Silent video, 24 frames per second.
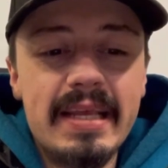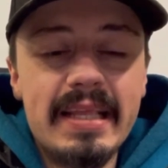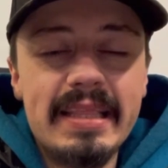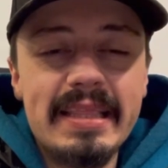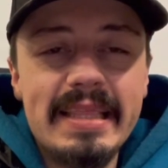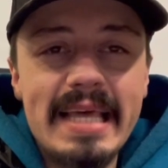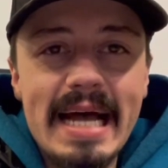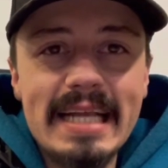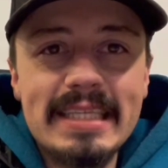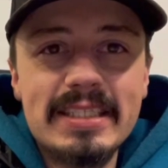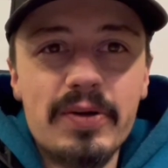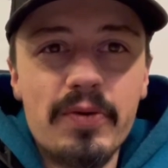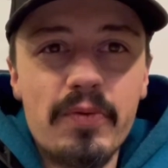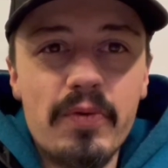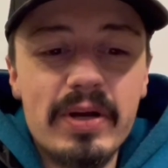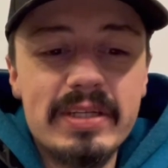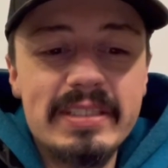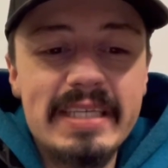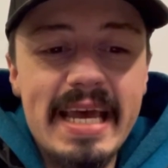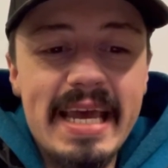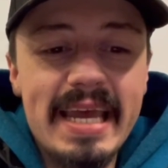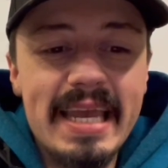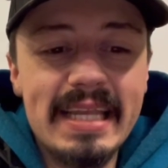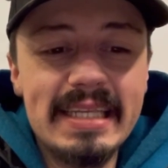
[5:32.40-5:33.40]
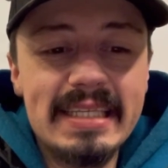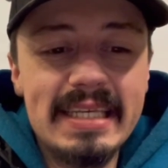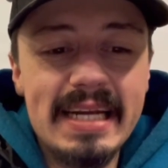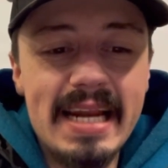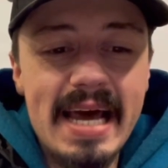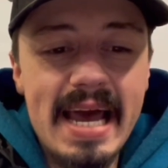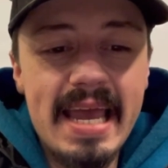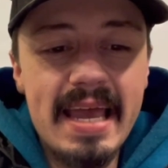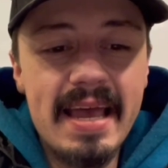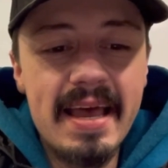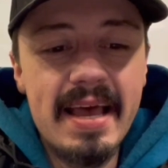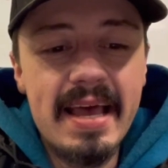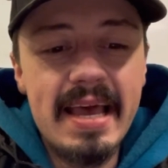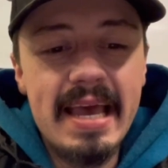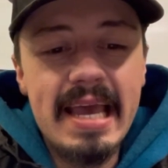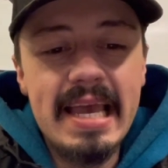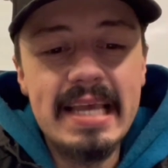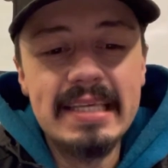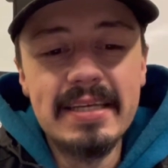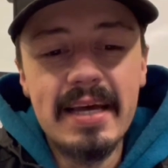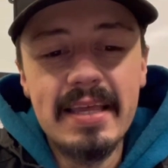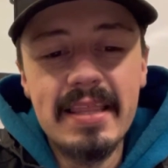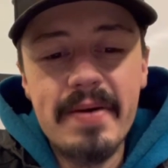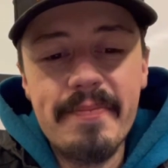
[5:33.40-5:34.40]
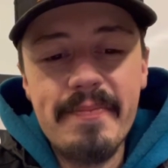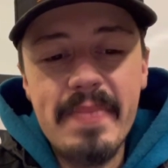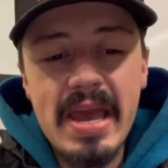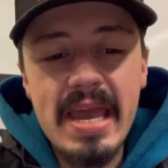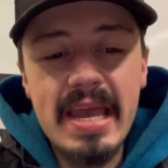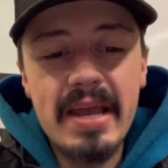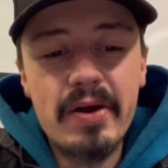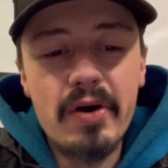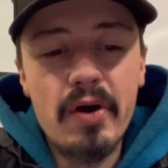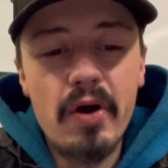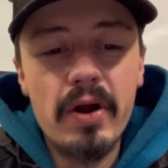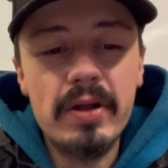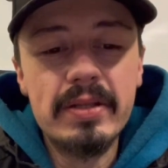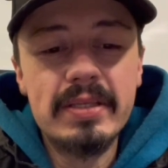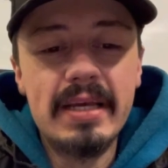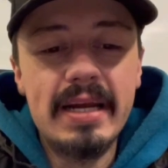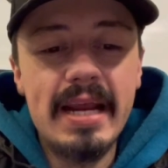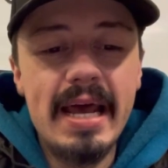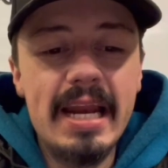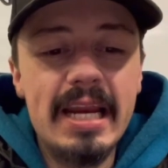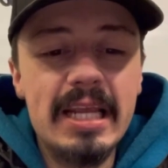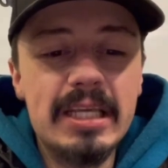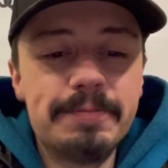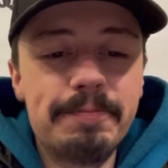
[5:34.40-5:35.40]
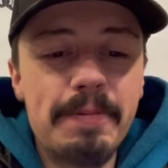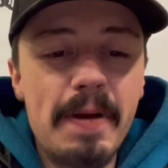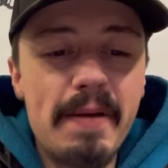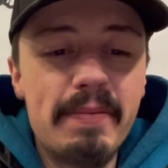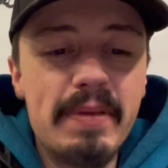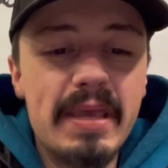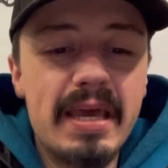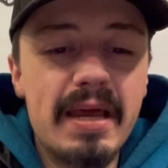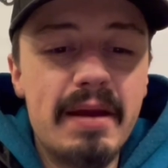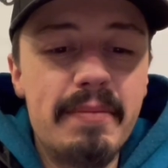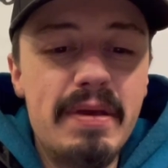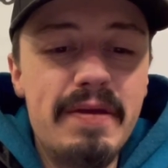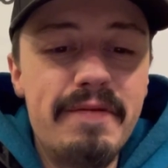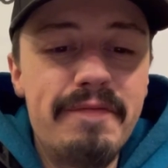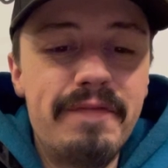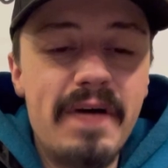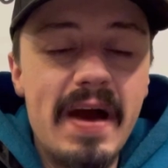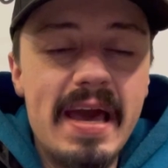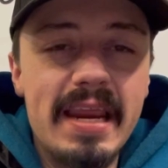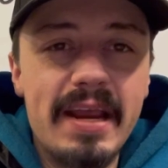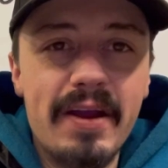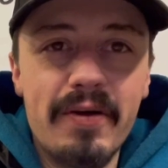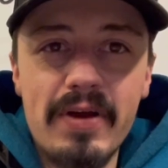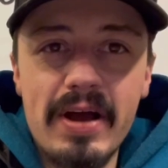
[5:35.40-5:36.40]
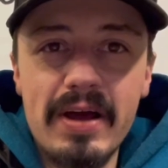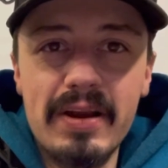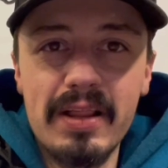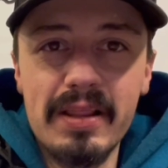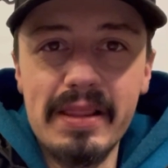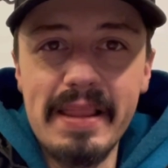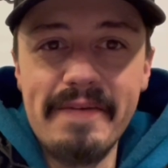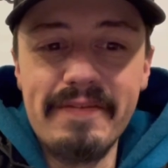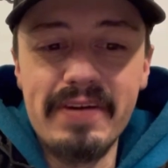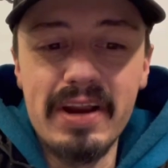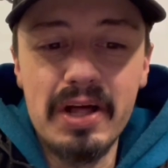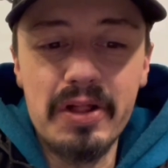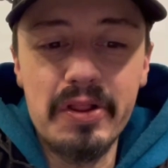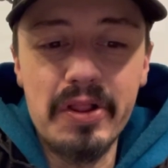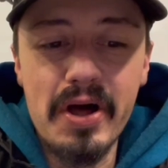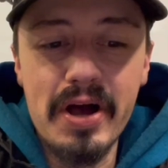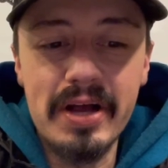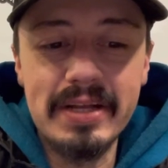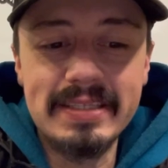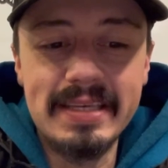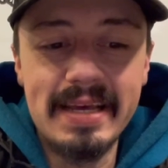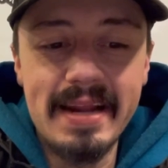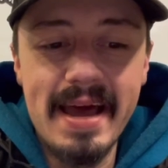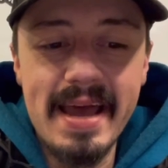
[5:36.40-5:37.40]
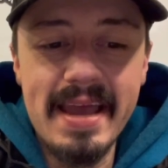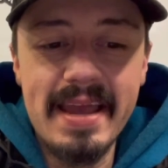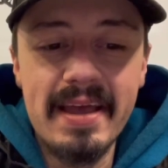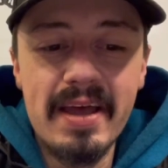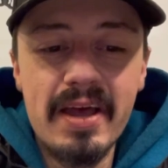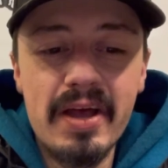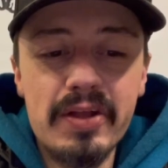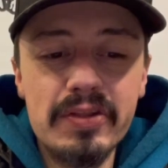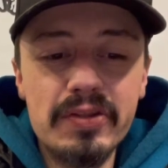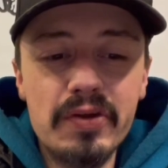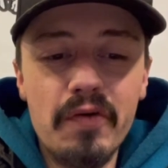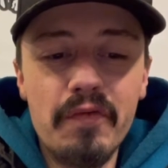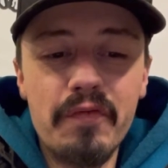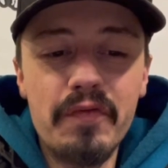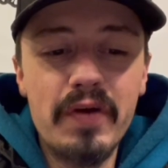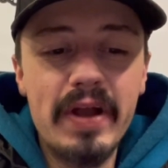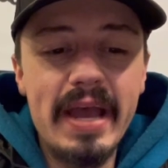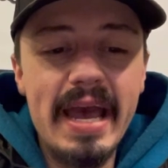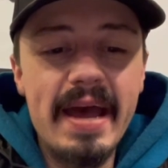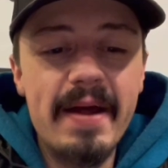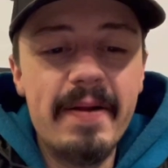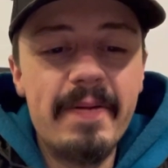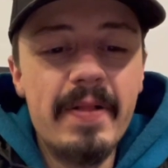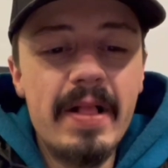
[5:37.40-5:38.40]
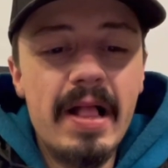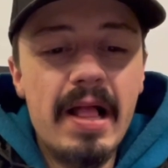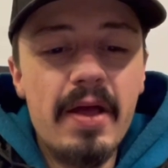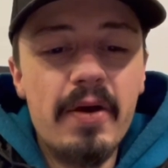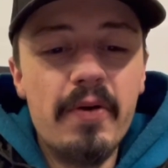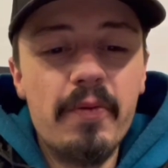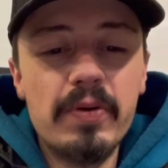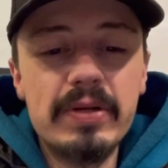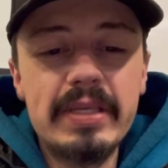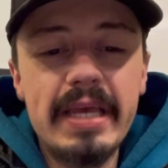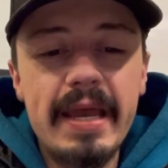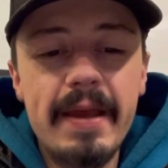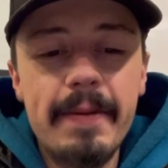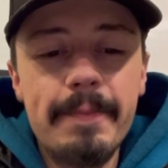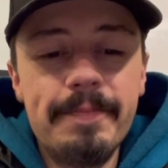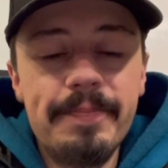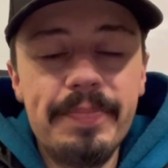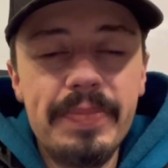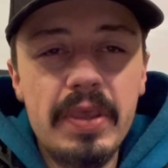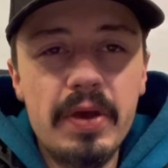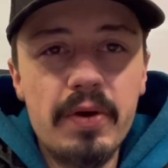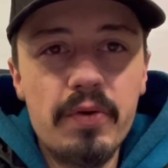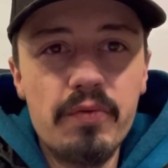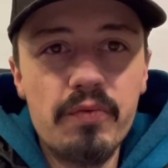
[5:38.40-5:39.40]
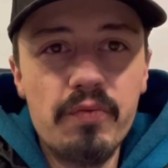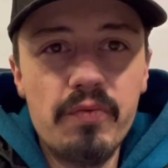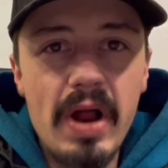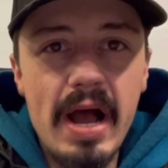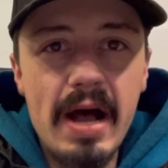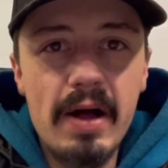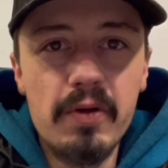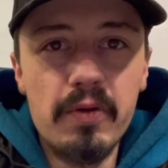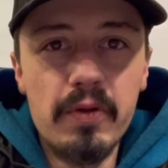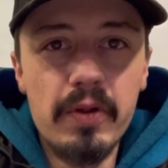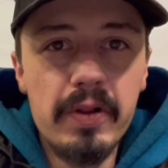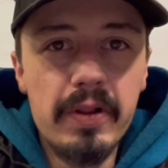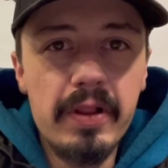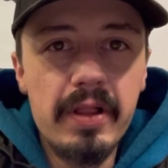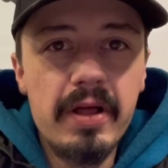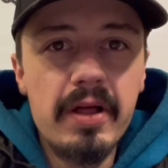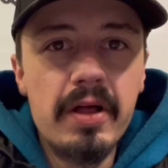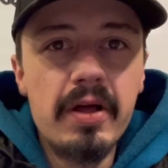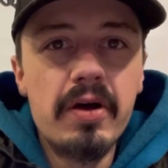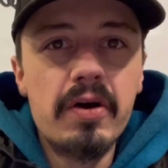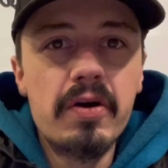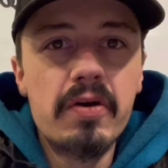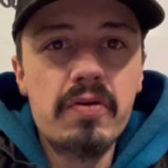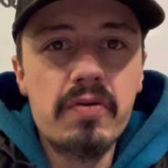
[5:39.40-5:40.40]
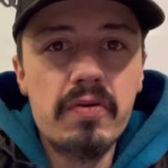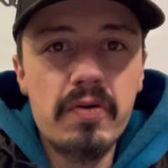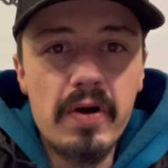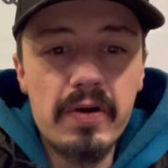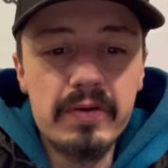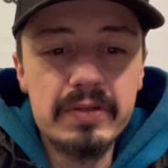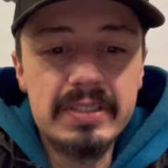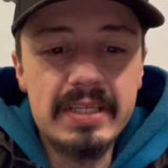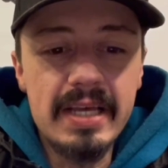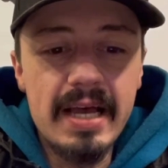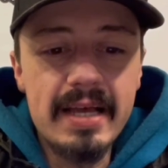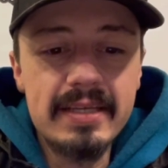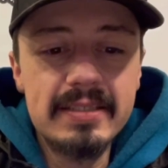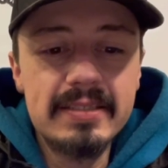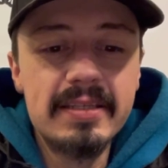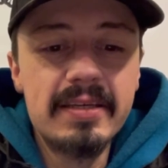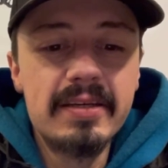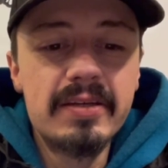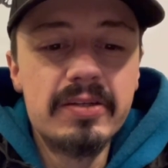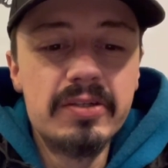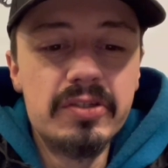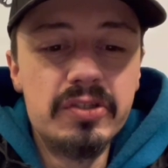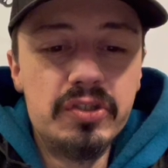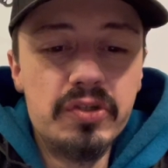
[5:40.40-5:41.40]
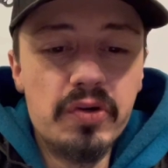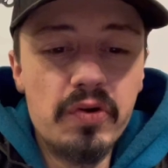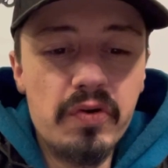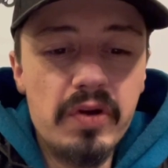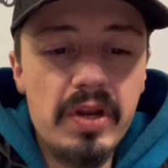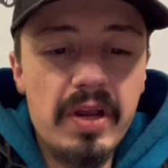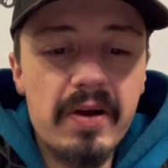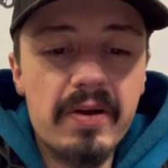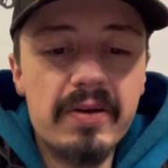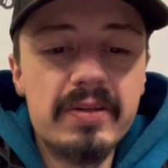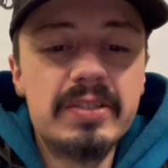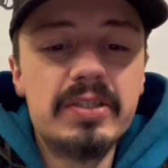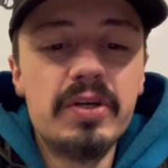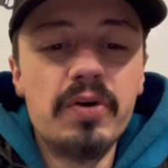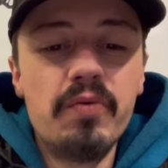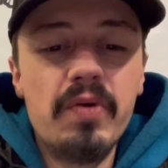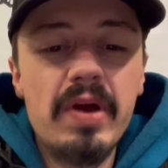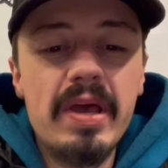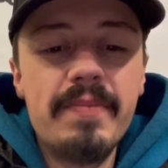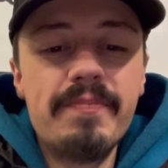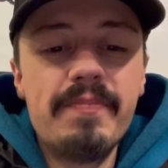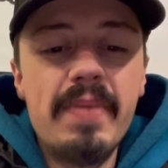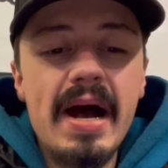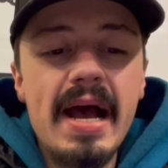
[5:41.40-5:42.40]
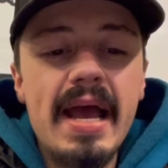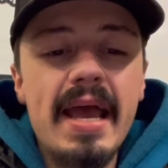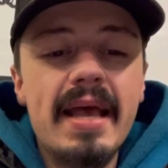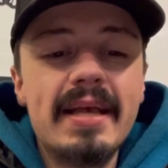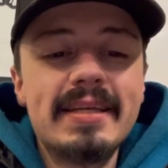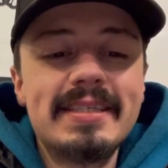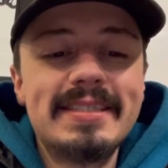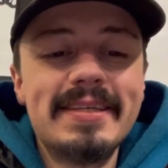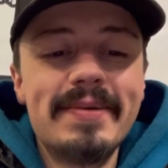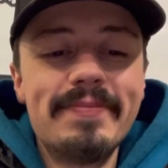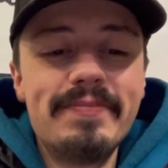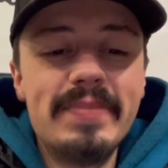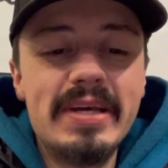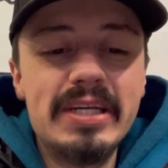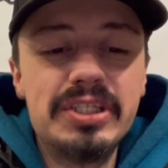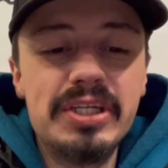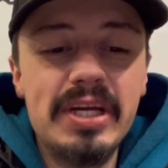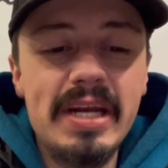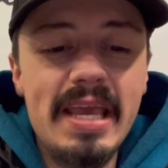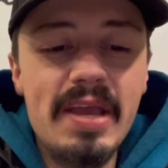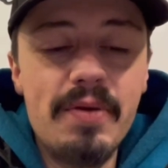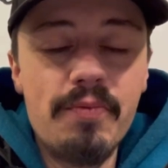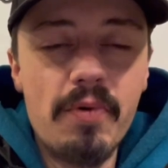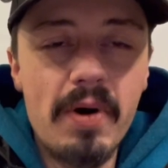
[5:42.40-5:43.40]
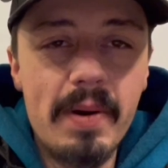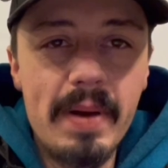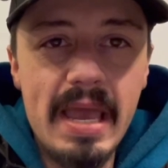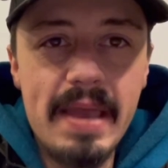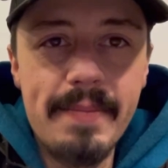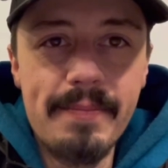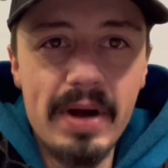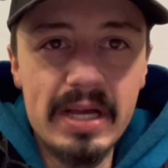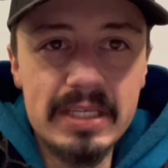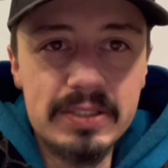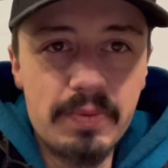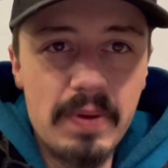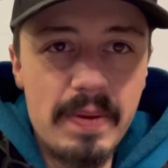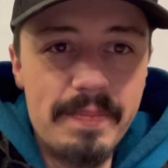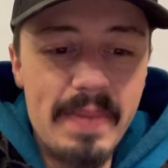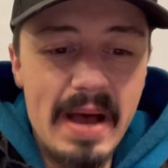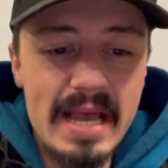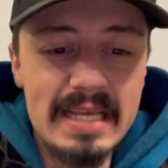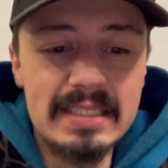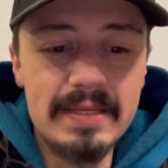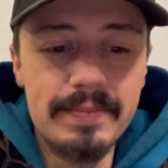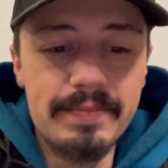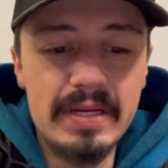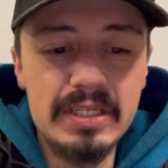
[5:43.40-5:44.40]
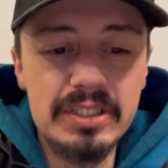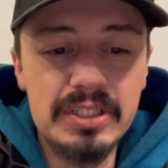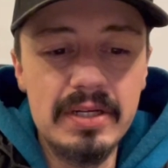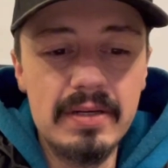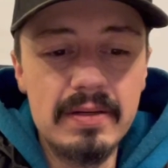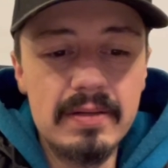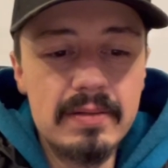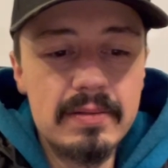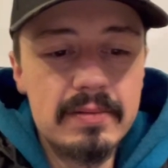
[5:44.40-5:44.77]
That's who we're taking tonight. He's on the main card tonight. He's probably going to be fighting around 11 o'clock tonight. Don't forget, we're taking Raul Rosas Jr. to win by submission. He must win by submission.